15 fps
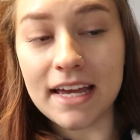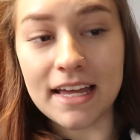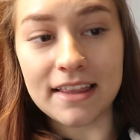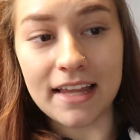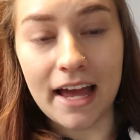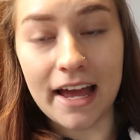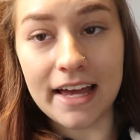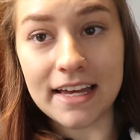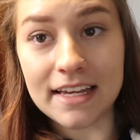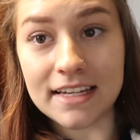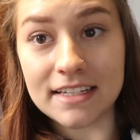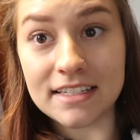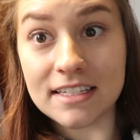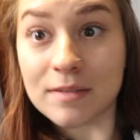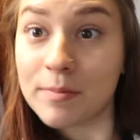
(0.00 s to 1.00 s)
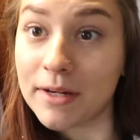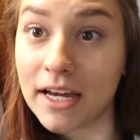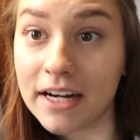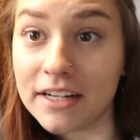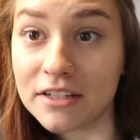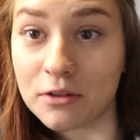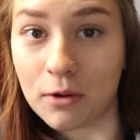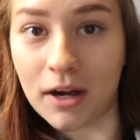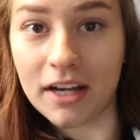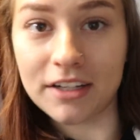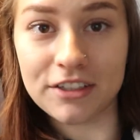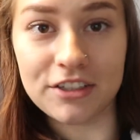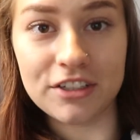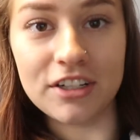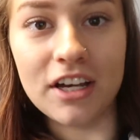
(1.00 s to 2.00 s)
and that is spaghetti
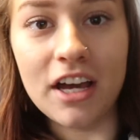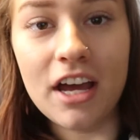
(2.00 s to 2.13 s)
squash.